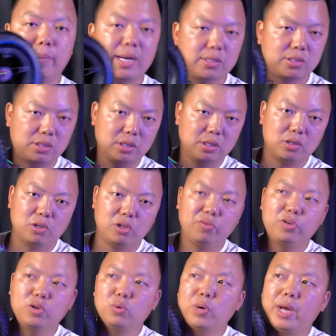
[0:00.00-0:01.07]
But still,
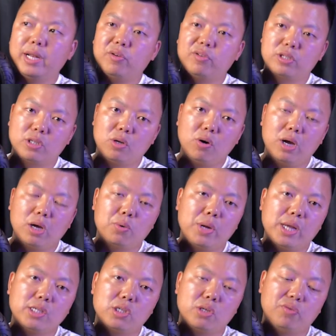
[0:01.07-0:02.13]
if you ride so
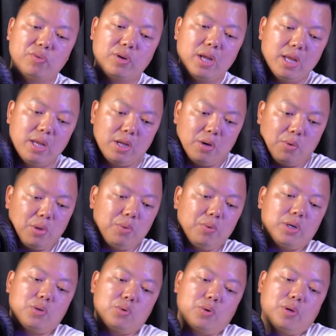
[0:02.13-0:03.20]
aggressive, we
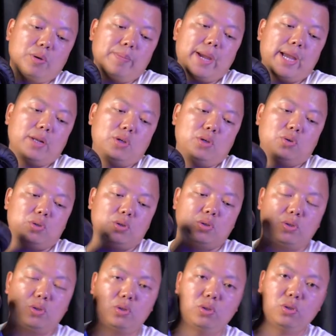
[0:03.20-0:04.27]
would recommend
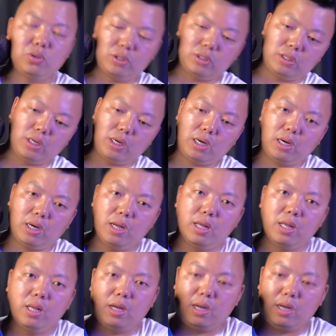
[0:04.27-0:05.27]
you choose the